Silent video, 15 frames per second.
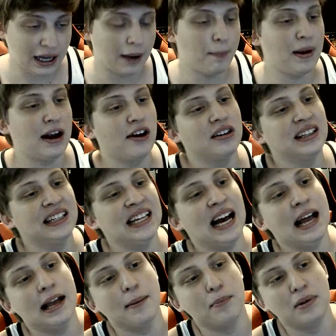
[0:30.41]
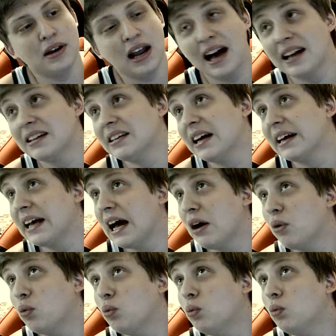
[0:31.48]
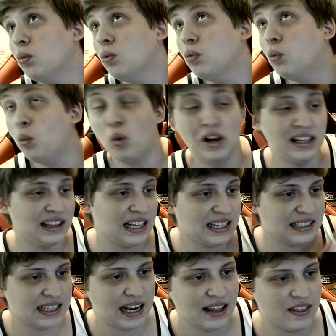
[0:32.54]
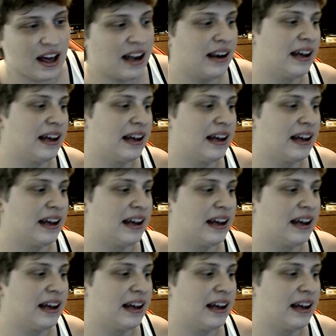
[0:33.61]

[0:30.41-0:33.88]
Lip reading: Apparently I am not. I got one less than I thought.